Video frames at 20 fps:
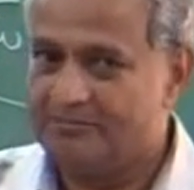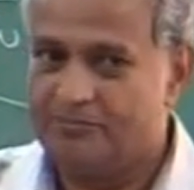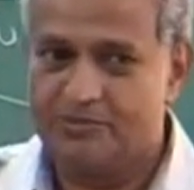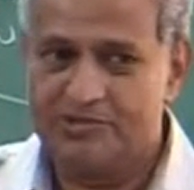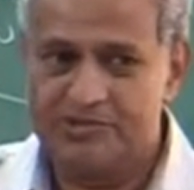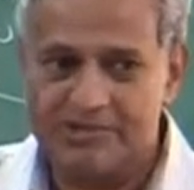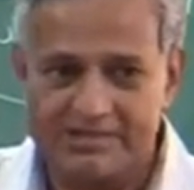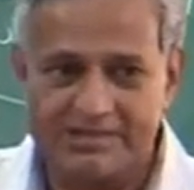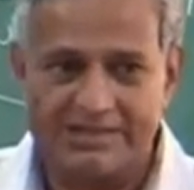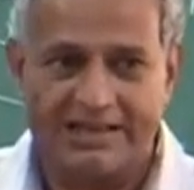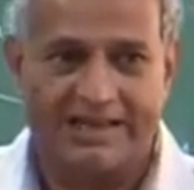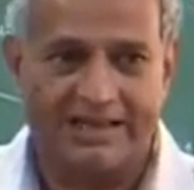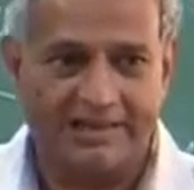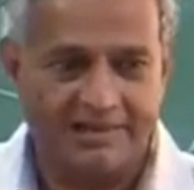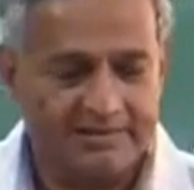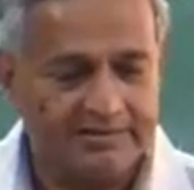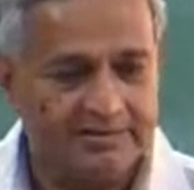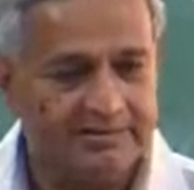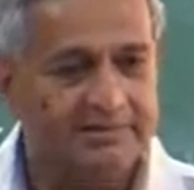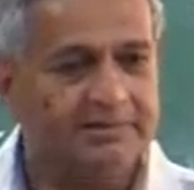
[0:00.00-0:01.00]
which is
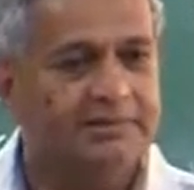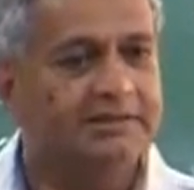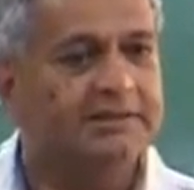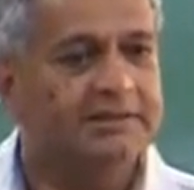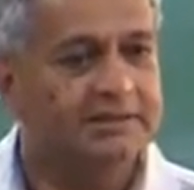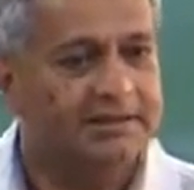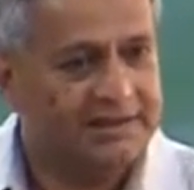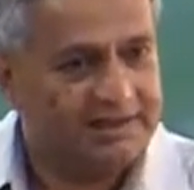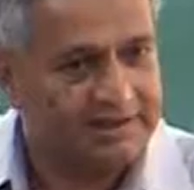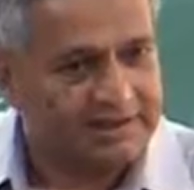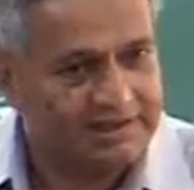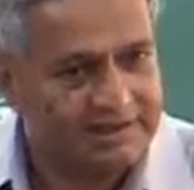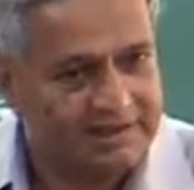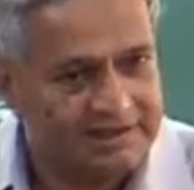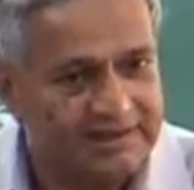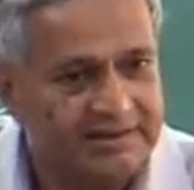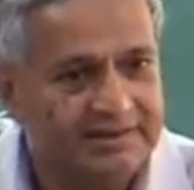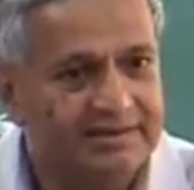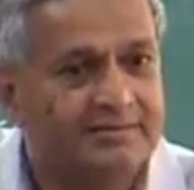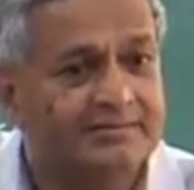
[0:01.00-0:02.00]
like, it is like a
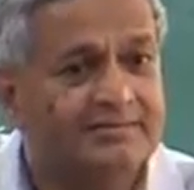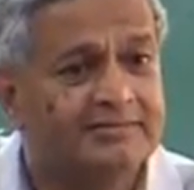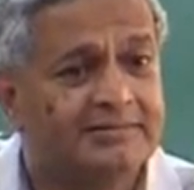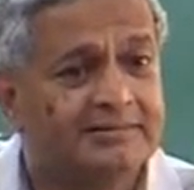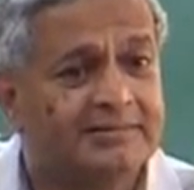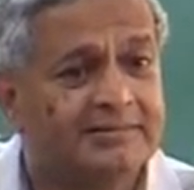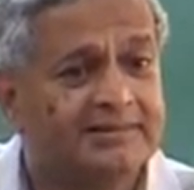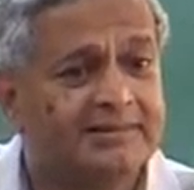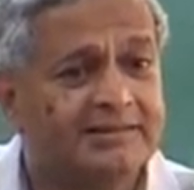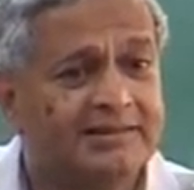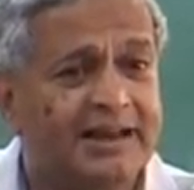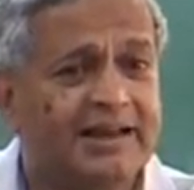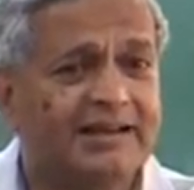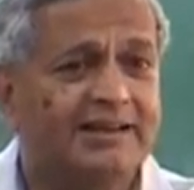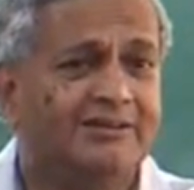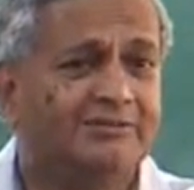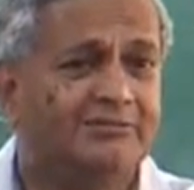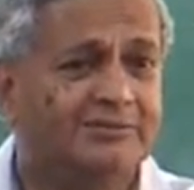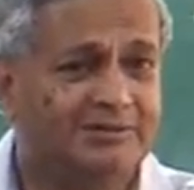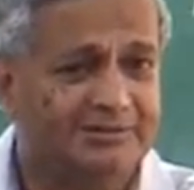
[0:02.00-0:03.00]

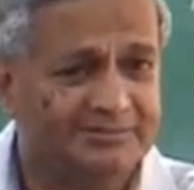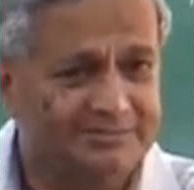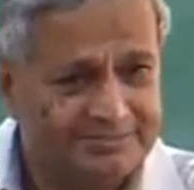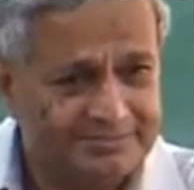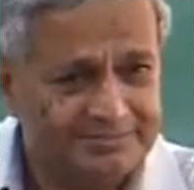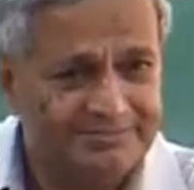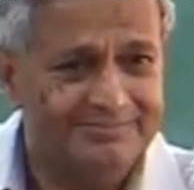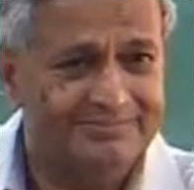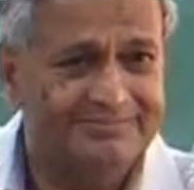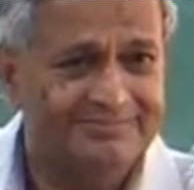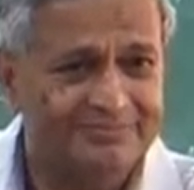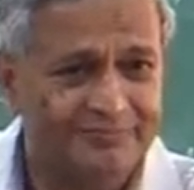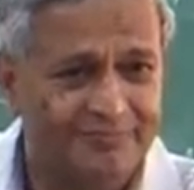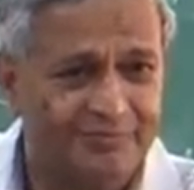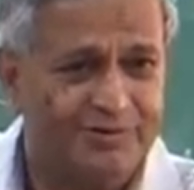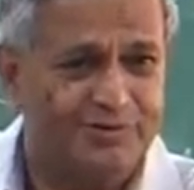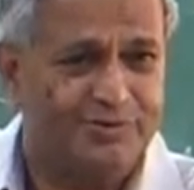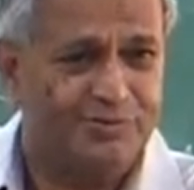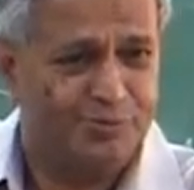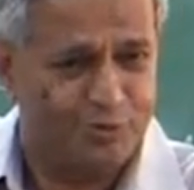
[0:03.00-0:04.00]
cantilever
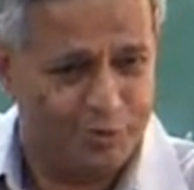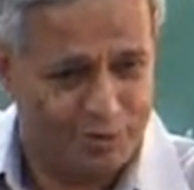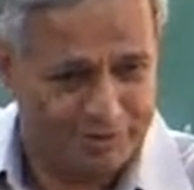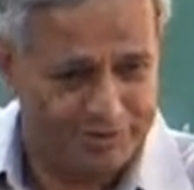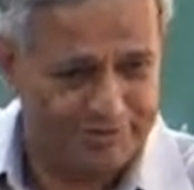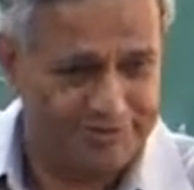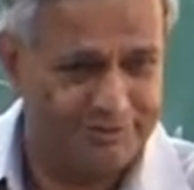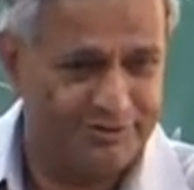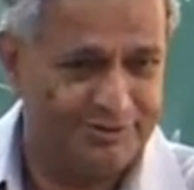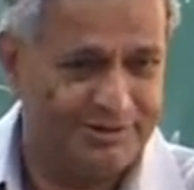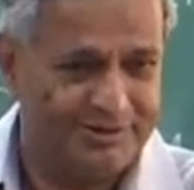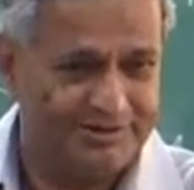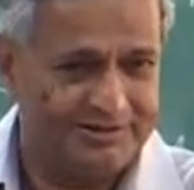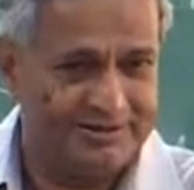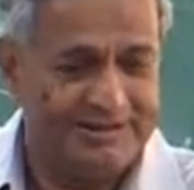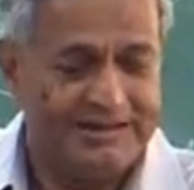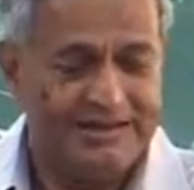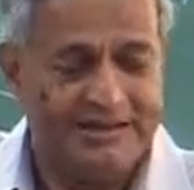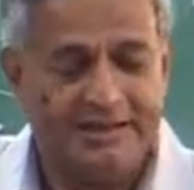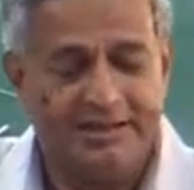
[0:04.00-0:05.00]
first mode you want.
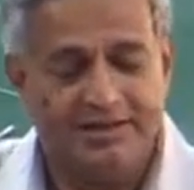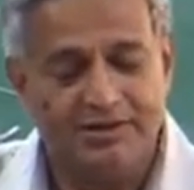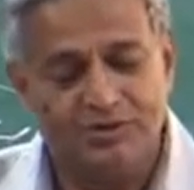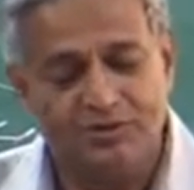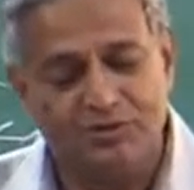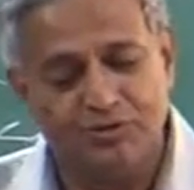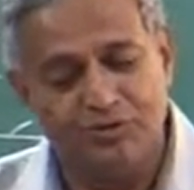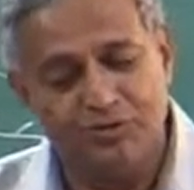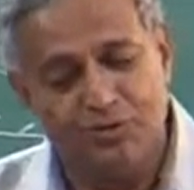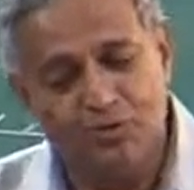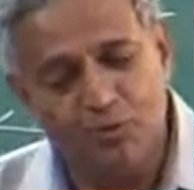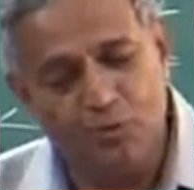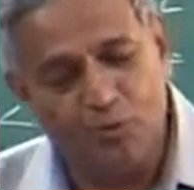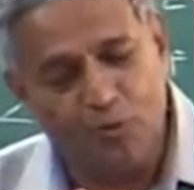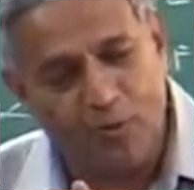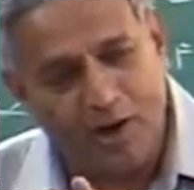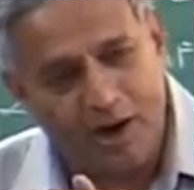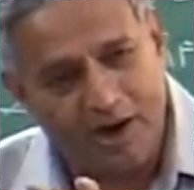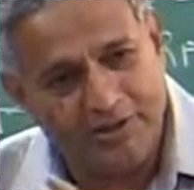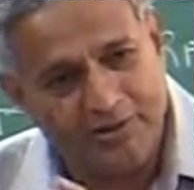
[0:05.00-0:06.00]
So, you
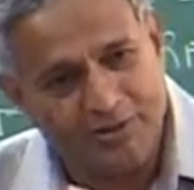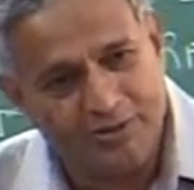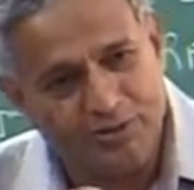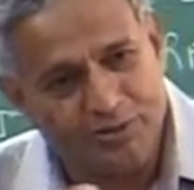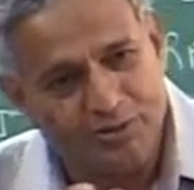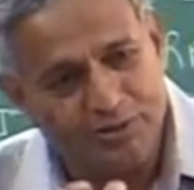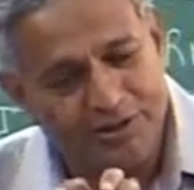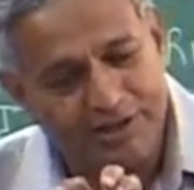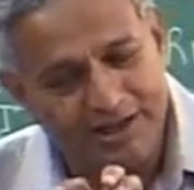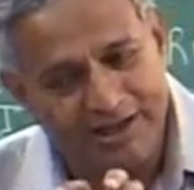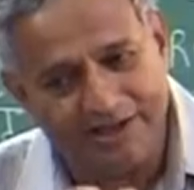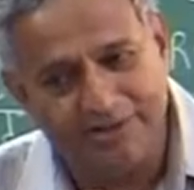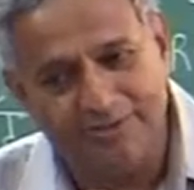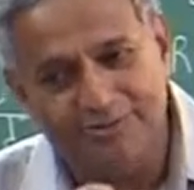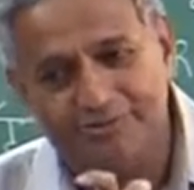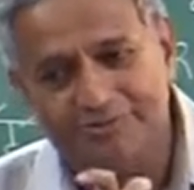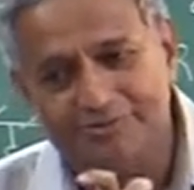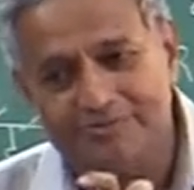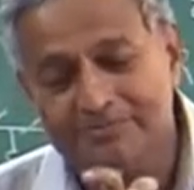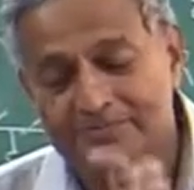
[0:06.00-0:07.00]
want to
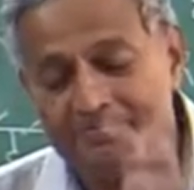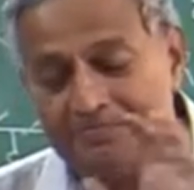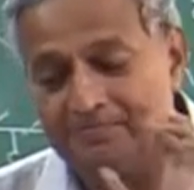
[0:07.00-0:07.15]
give